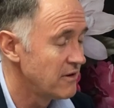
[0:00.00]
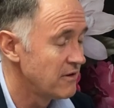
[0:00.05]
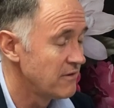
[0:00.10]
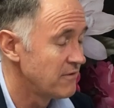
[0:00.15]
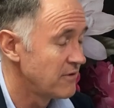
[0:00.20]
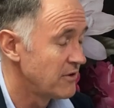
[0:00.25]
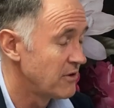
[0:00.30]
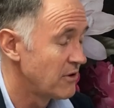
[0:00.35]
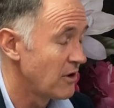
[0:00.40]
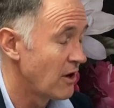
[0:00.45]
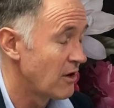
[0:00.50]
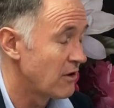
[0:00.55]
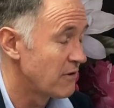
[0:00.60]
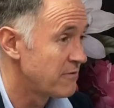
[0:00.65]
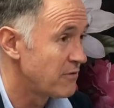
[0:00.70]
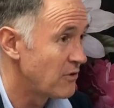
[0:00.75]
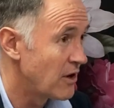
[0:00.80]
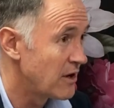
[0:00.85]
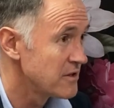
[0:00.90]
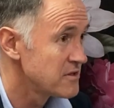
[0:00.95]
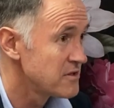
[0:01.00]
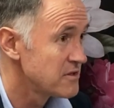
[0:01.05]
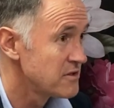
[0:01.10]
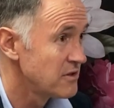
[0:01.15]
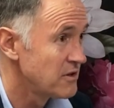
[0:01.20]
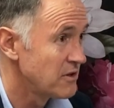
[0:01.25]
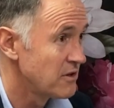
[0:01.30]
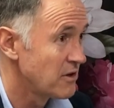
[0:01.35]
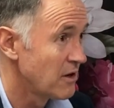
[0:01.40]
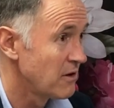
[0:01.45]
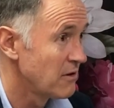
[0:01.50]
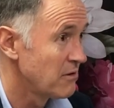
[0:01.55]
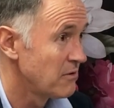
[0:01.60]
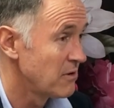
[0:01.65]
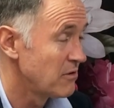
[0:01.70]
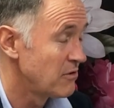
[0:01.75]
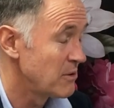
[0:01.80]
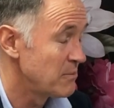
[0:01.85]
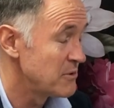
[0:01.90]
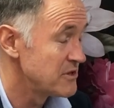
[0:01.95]
you know, out of France, you know,
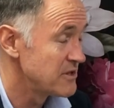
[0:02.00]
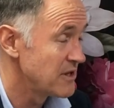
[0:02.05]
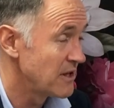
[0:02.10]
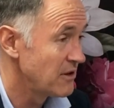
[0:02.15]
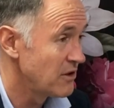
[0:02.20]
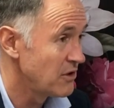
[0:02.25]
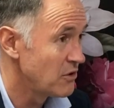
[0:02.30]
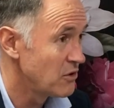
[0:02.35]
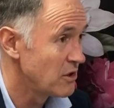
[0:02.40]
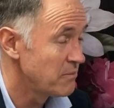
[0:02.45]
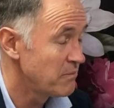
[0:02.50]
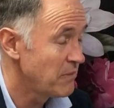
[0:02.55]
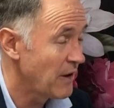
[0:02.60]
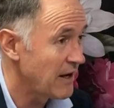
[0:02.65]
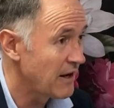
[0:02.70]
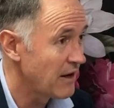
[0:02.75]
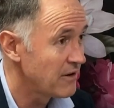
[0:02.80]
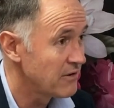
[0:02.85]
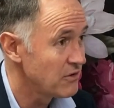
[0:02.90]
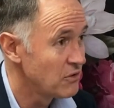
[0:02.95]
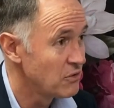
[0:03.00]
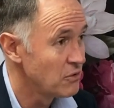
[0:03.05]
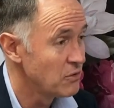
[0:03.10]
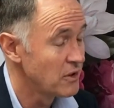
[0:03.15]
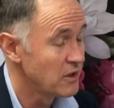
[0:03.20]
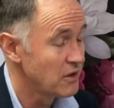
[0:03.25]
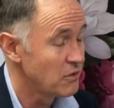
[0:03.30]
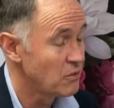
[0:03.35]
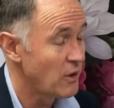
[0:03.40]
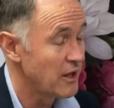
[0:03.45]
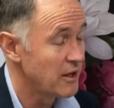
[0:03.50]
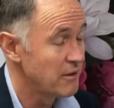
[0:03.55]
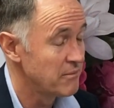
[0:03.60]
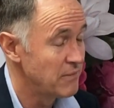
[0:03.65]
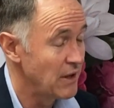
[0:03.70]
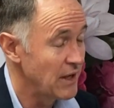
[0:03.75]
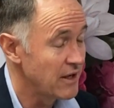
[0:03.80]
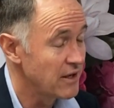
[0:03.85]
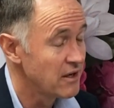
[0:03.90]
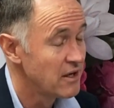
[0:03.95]
representing Hewlett Packard, who were quite a
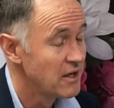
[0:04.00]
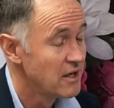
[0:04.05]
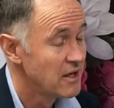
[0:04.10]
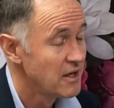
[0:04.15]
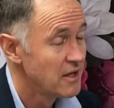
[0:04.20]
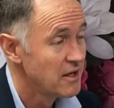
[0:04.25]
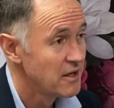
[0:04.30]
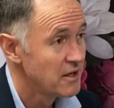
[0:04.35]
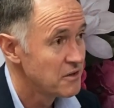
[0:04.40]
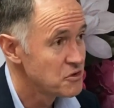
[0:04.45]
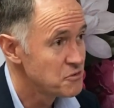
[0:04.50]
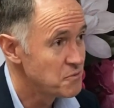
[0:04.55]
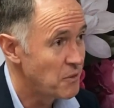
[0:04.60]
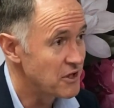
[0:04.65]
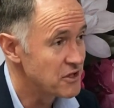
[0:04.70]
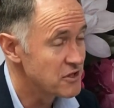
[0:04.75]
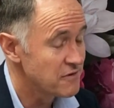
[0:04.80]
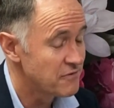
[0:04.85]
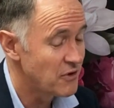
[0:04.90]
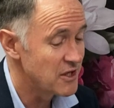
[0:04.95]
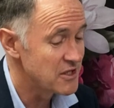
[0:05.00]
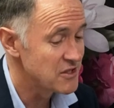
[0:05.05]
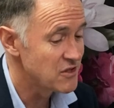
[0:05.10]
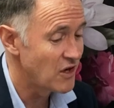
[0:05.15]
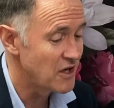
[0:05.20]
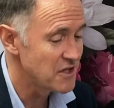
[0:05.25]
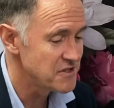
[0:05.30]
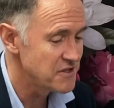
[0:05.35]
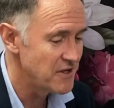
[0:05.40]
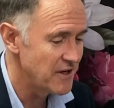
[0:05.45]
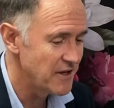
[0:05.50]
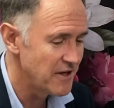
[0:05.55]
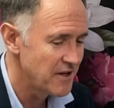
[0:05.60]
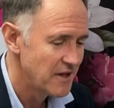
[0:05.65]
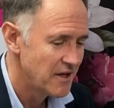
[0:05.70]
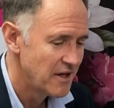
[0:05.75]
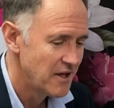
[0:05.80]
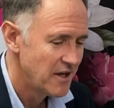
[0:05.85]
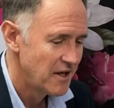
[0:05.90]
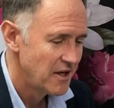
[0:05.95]
big sponsor for us last year.
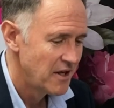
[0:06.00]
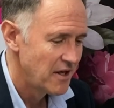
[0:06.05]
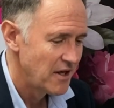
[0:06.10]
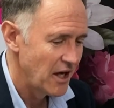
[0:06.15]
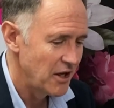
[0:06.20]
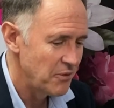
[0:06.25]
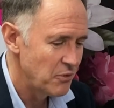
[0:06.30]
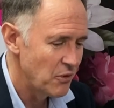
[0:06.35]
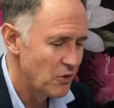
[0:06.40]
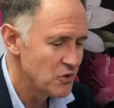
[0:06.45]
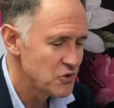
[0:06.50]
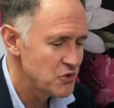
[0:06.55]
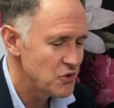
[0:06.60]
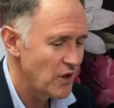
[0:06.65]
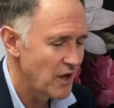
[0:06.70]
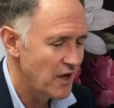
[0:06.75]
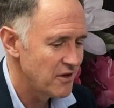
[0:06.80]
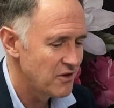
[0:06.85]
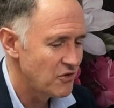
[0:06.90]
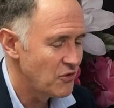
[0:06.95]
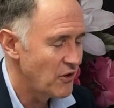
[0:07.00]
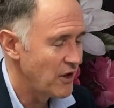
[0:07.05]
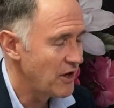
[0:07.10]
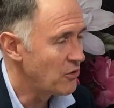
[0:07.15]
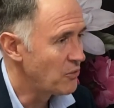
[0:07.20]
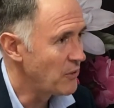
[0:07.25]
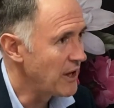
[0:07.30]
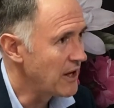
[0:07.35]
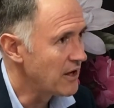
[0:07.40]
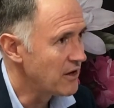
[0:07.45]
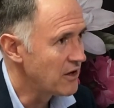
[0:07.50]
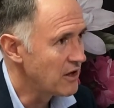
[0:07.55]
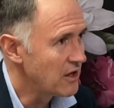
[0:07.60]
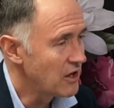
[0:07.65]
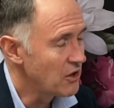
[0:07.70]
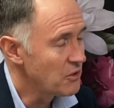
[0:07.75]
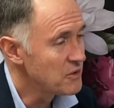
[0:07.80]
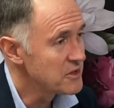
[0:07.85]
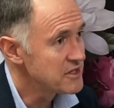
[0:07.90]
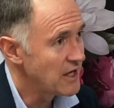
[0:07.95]
And we also had Craig Wing, you know,
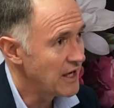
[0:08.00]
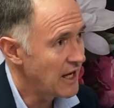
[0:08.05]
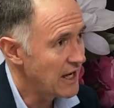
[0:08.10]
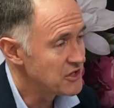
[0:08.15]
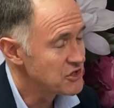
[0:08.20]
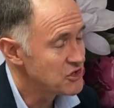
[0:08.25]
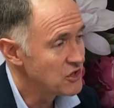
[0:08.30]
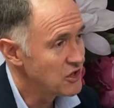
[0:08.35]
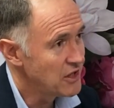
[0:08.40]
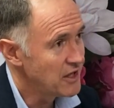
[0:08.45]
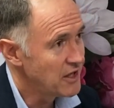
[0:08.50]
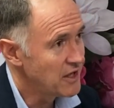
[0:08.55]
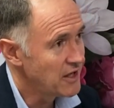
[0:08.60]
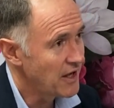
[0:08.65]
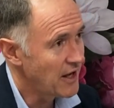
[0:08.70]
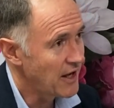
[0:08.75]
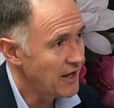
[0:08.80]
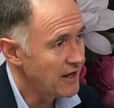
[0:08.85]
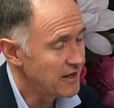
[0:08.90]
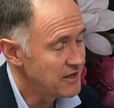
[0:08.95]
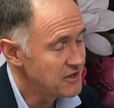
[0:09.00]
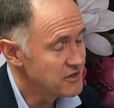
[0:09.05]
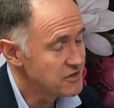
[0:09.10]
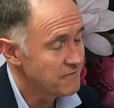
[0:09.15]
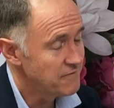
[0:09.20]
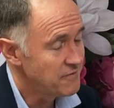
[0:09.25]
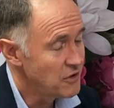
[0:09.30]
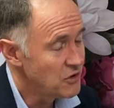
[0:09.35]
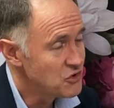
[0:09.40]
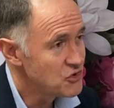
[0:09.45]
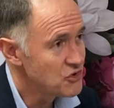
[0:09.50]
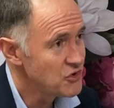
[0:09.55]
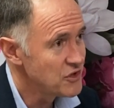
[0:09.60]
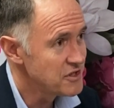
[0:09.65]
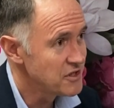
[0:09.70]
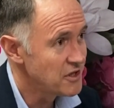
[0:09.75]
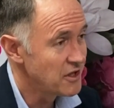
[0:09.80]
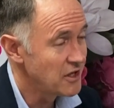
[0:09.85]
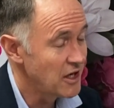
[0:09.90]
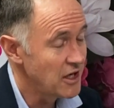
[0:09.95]
who was actually he's a
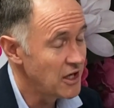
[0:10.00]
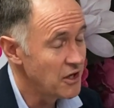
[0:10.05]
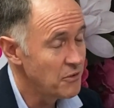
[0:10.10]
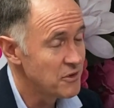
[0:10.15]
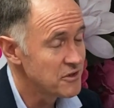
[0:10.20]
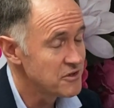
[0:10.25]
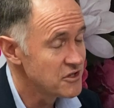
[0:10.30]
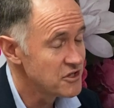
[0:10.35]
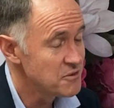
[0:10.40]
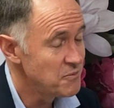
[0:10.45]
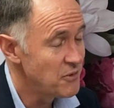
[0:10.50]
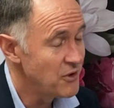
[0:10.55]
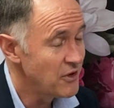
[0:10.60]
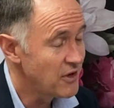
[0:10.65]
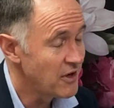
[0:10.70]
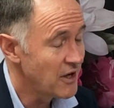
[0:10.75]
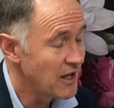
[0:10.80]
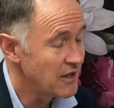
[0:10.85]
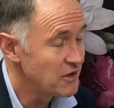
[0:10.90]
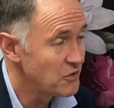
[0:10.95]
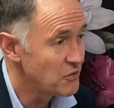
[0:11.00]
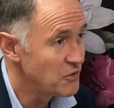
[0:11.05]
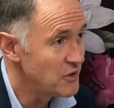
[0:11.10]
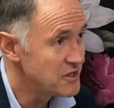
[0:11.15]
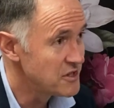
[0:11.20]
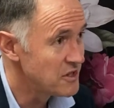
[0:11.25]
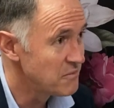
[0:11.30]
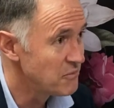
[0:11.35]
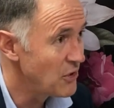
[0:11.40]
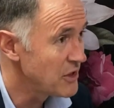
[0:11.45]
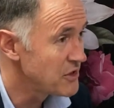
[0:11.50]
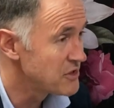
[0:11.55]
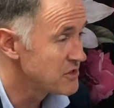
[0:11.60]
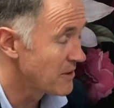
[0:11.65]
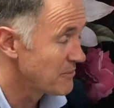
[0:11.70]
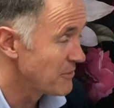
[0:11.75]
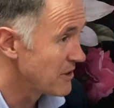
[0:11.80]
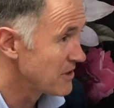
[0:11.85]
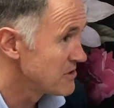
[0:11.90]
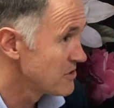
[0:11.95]
futurist, you know, and he was a speaker at the recent BRICS
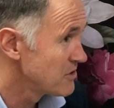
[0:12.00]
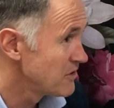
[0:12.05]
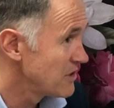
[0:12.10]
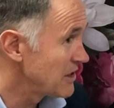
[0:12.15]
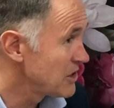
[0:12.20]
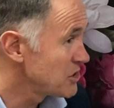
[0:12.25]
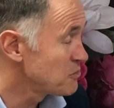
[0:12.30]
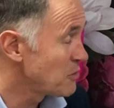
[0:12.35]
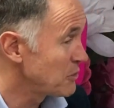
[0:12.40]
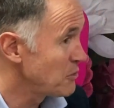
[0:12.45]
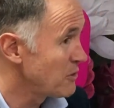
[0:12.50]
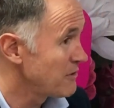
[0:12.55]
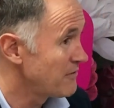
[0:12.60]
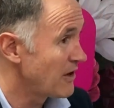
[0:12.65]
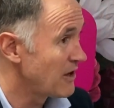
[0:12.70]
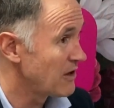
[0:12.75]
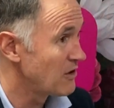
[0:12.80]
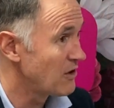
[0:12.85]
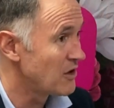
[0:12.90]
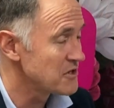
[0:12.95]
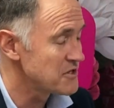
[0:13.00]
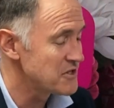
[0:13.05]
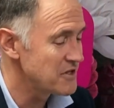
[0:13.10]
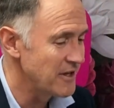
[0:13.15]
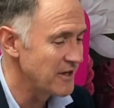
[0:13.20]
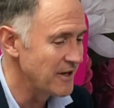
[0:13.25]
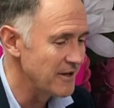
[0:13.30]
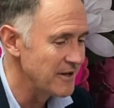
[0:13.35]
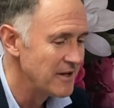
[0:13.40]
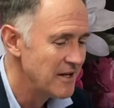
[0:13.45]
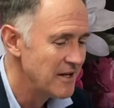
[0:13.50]
Summit. So that is what we've had last year.